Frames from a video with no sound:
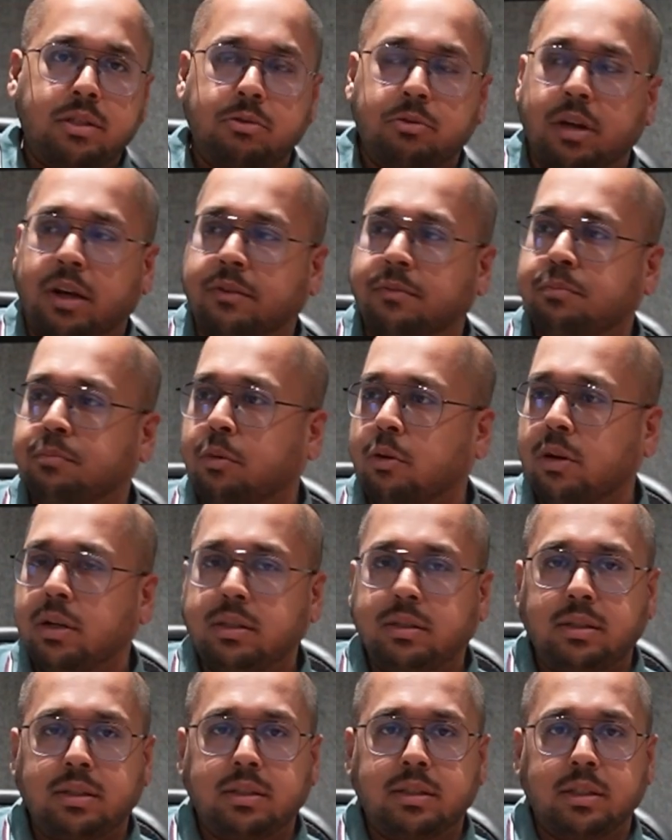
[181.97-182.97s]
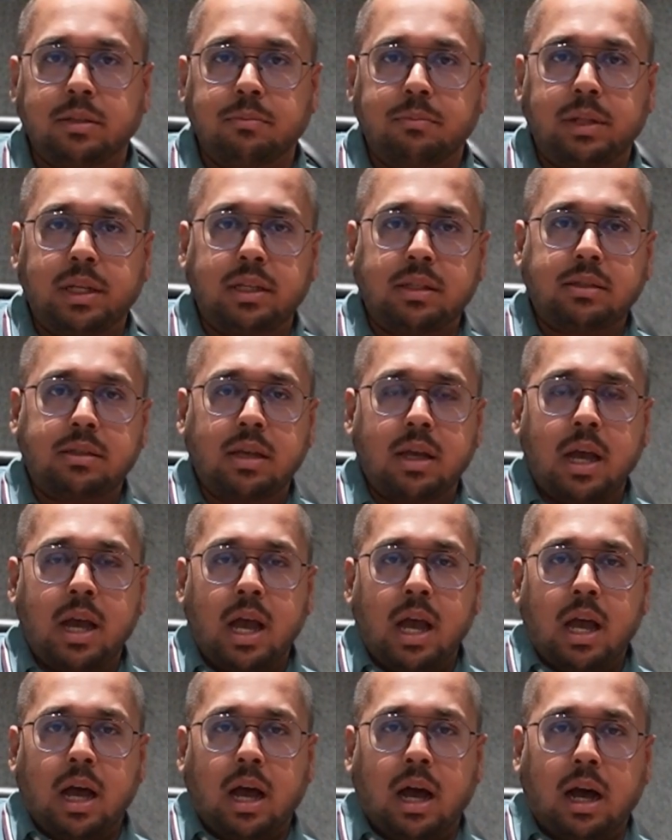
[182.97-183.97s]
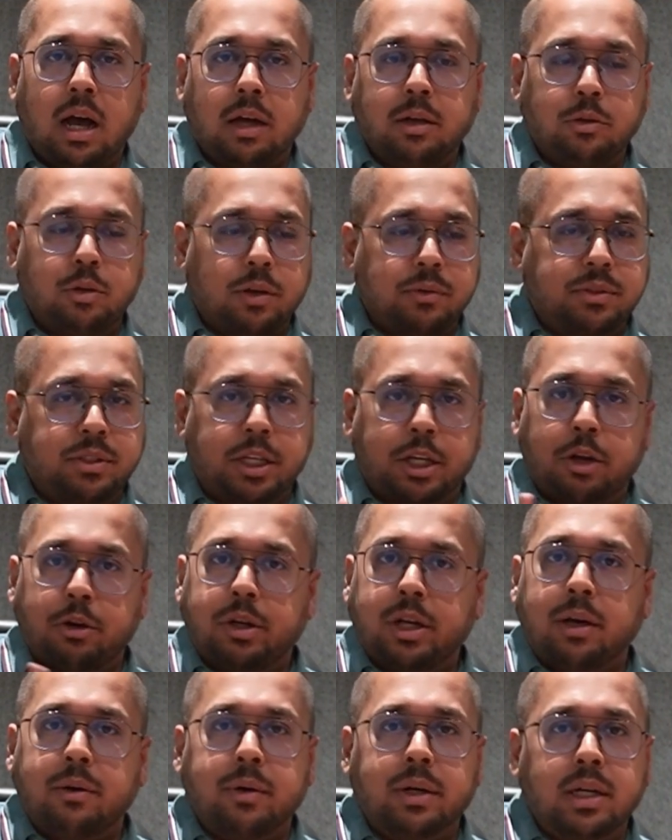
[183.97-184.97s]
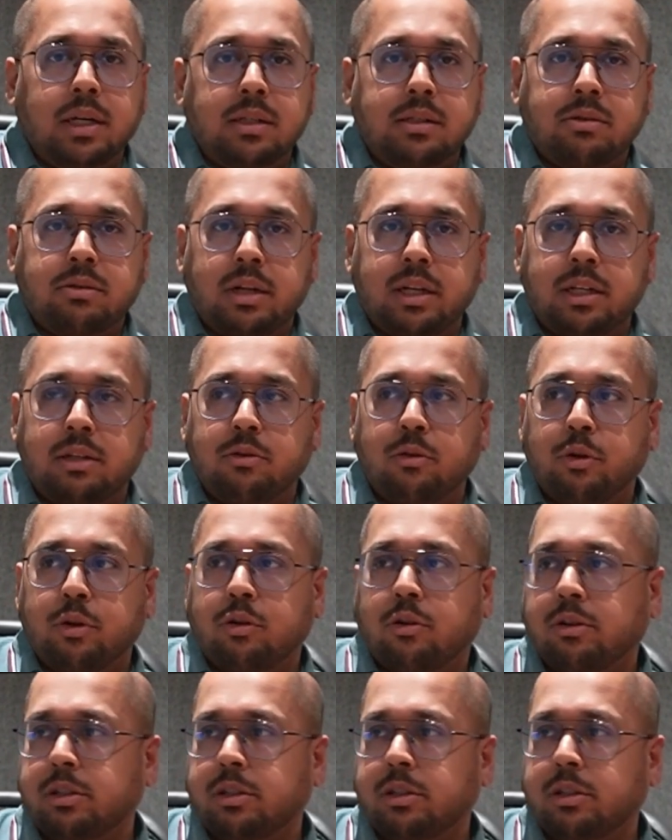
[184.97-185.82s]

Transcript: You have policies in place. You have security awareness training going on.